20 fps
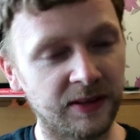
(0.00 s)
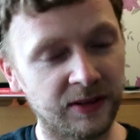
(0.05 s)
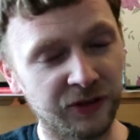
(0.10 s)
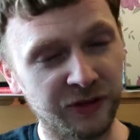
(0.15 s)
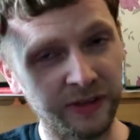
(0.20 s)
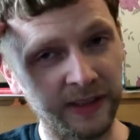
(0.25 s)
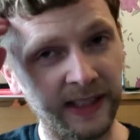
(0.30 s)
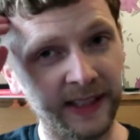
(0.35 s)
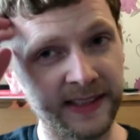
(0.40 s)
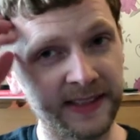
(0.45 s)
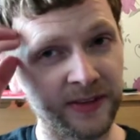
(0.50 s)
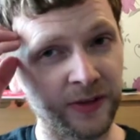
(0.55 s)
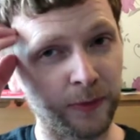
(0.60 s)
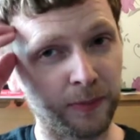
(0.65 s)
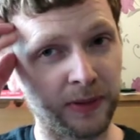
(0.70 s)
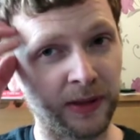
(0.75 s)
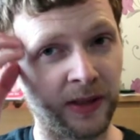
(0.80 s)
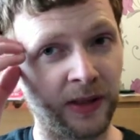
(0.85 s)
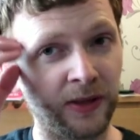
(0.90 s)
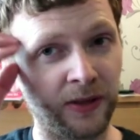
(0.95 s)
create and
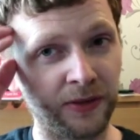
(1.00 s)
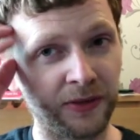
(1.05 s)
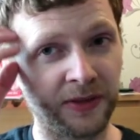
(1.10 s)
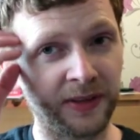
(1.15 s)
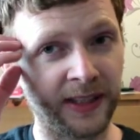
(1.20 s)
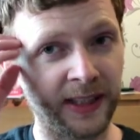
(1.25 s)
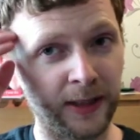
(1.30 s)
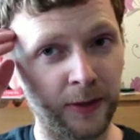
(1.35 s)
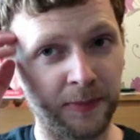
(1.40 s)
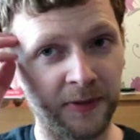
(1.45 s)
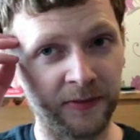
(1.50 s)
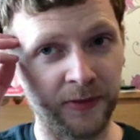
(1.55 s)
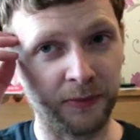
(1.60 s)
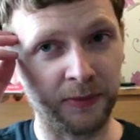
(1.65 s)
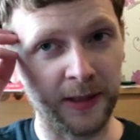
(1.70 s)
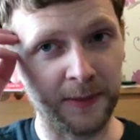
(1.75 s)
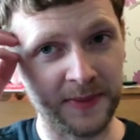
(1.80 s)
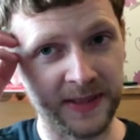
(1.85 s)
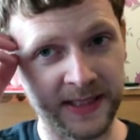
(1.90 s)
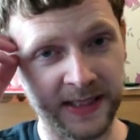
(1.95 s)
upload, get up on the
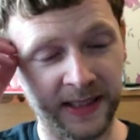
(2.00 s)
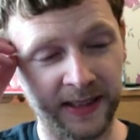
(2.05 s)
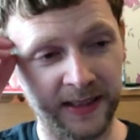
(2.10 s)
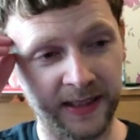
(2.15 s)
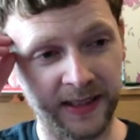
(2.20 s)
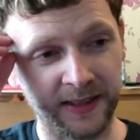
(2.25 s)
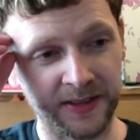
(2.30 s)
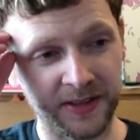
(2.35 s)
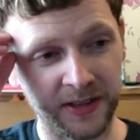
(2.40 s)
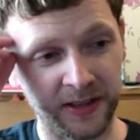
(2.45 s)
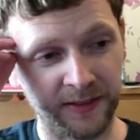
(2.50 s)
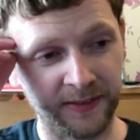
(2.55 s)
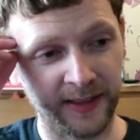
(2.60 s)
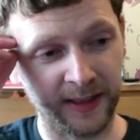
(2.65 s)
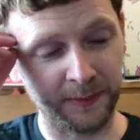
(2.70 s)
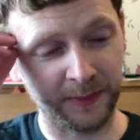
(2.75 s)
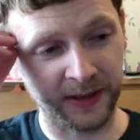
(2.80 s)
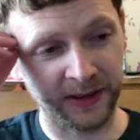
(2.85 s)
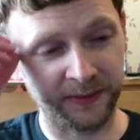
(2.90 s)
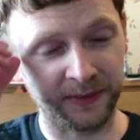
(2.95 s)
website, so if
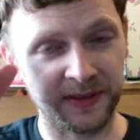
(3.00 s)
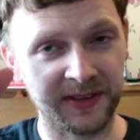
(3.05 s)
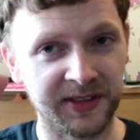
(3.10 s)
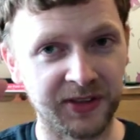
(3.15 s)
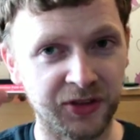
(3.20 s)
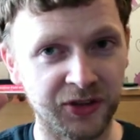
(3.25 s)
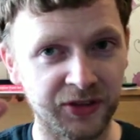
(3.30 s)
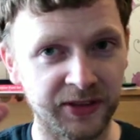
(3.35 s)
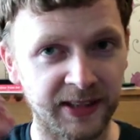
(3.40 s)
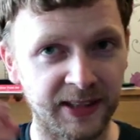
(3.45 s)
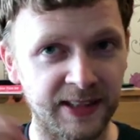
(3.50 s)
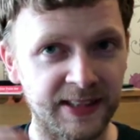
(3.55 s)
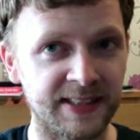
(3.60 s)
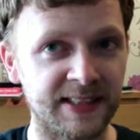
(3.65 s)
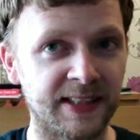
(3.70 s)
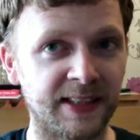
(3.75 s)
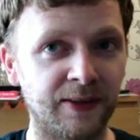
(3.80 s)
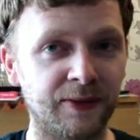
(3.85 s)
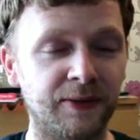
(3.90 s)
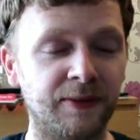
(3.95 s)
anybody wants to try it
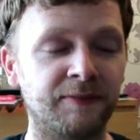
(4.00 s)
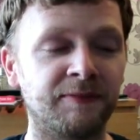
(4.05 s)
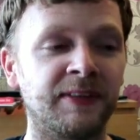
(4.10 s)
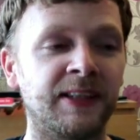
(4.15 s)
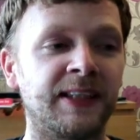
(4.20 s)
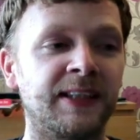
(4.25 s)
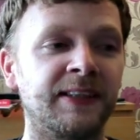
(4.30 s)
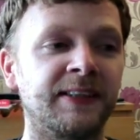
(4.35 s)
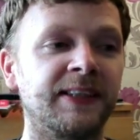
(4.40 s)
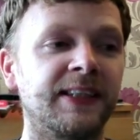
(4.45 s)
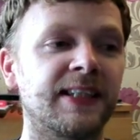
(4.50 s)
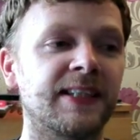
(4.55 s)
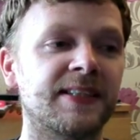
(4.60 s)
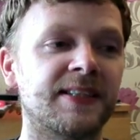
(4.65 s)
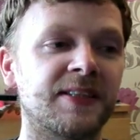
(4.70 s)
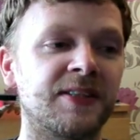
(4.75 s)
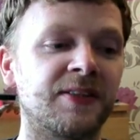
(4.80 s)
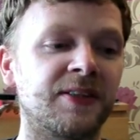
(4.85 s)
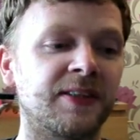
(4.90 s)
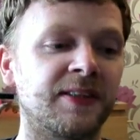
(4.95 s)
out, then
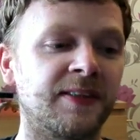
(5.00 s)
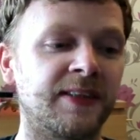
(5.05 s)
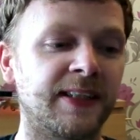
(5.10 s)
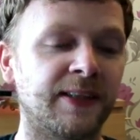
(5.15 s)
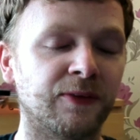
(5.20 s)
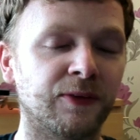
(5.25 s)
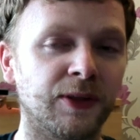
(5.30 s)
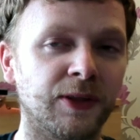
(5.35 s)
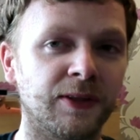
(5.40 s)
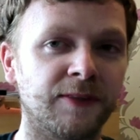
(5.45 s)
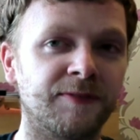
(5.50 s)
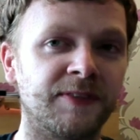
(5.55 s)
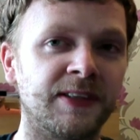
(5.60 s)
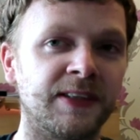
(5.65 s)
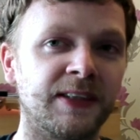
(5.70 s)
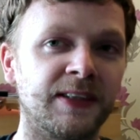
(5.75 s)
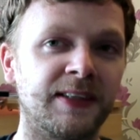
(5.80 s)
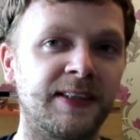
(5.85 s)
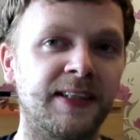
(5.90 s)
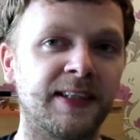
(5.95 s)
yes, you can download
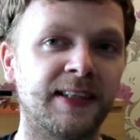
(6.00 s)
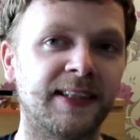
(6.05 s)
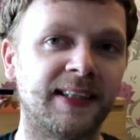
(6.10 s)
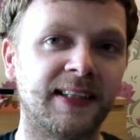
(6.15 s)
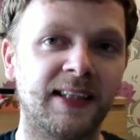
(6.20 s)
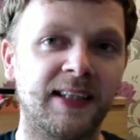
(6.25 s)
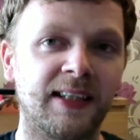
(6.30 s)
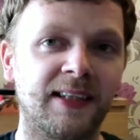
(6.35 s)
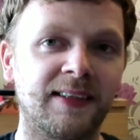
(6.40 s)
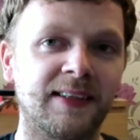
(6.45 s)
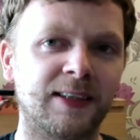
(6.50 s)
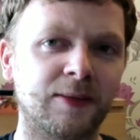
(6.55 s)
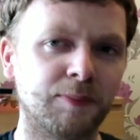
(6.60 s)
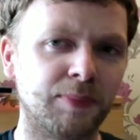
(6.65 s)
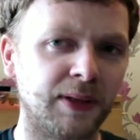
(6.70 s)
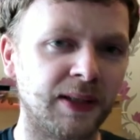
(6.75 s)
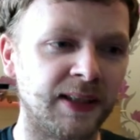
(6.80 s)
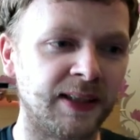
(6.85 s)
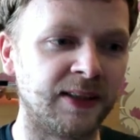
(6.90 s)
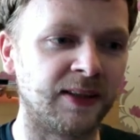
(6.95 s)
the deck and
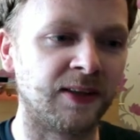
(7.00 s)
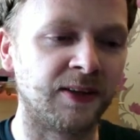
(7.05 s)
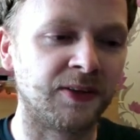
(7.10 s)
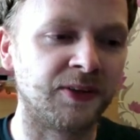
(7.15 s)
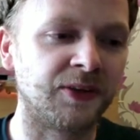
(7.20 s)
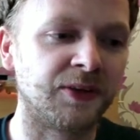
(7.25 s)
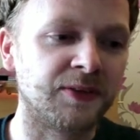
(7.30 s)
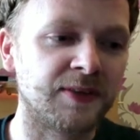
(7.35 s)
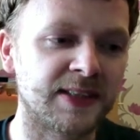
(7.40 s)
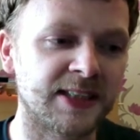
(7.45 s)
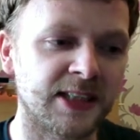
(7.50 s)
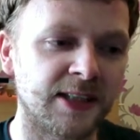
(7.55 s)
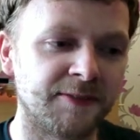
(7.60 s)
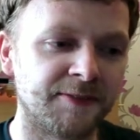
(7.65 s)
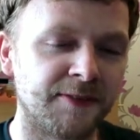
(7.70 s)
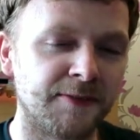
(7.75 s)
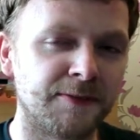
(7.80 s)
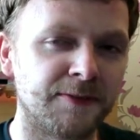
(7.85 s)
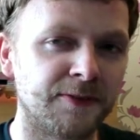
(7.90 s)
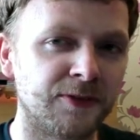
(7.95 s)
play it on Untap
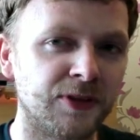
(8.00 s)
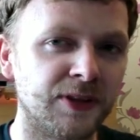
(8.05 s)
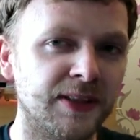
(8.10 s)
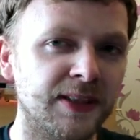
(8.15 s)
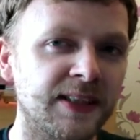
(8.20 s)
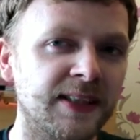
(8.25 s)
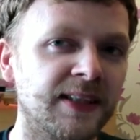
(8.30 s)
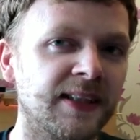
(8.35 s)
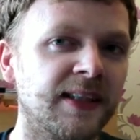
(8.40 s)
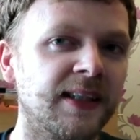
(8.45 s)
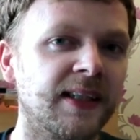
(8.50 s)
for free.